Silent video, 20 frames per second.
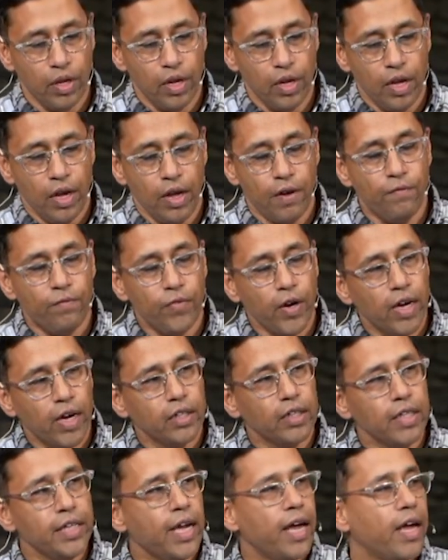And
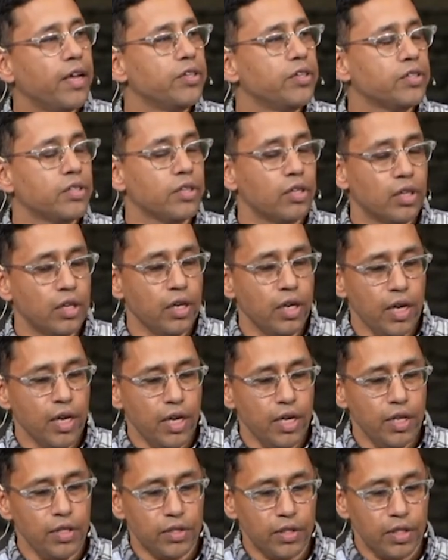finally, enter
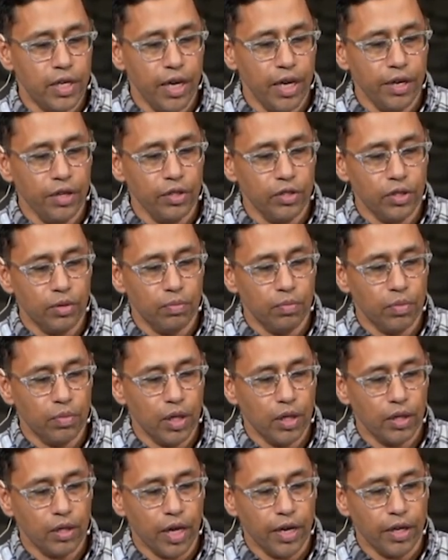his kingdom
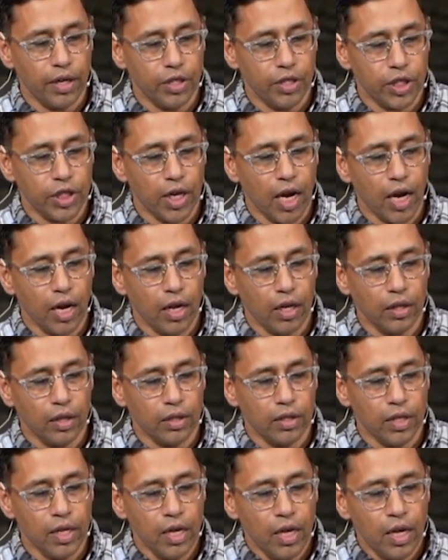like a child.
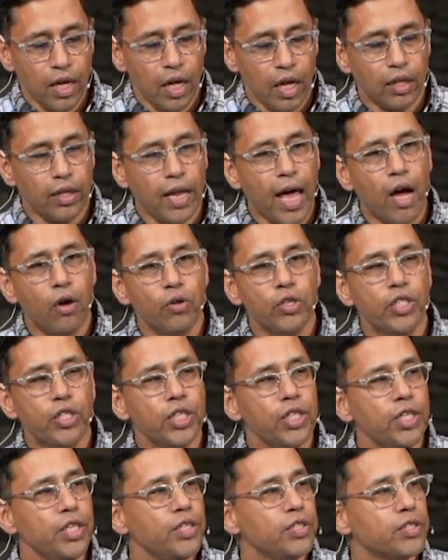Allow
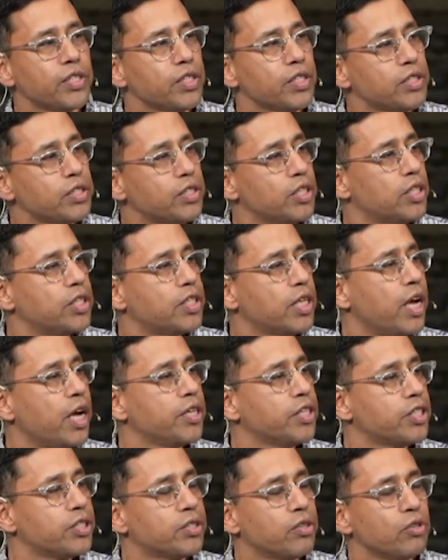Jesus to
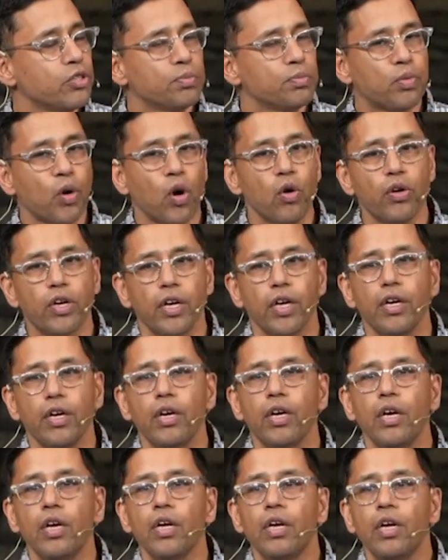touch those broken
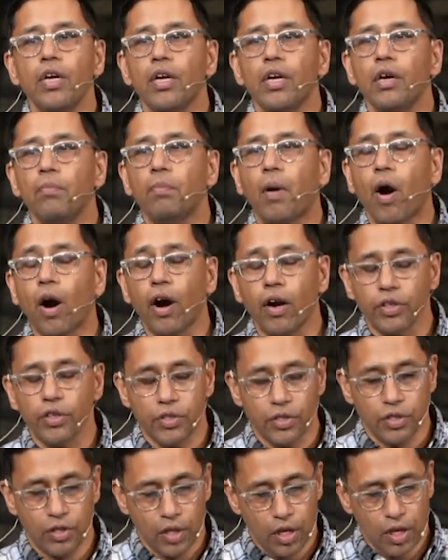
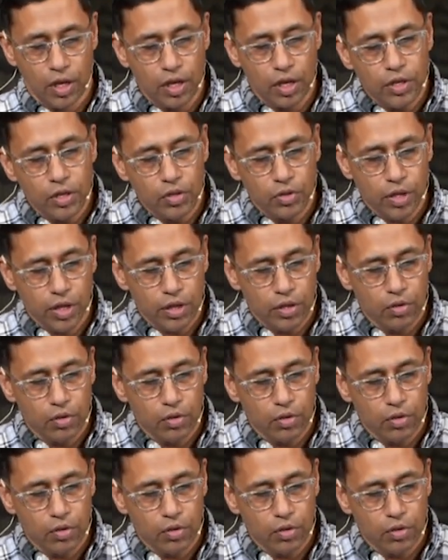parts in you that you